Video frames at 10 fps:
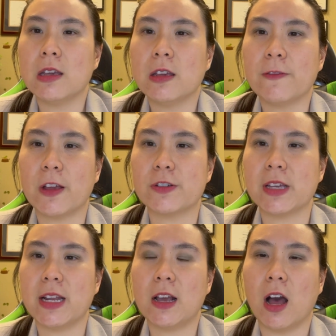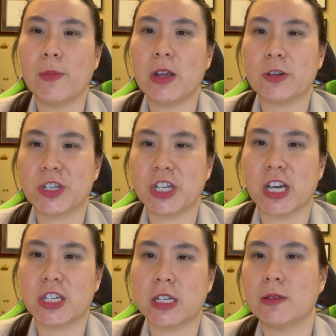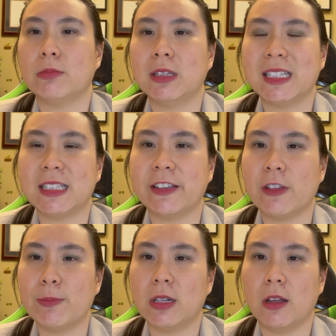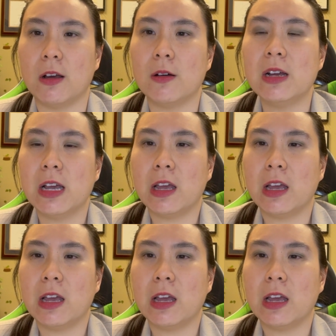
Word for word: If there's any comment or suggestion, please leave them below.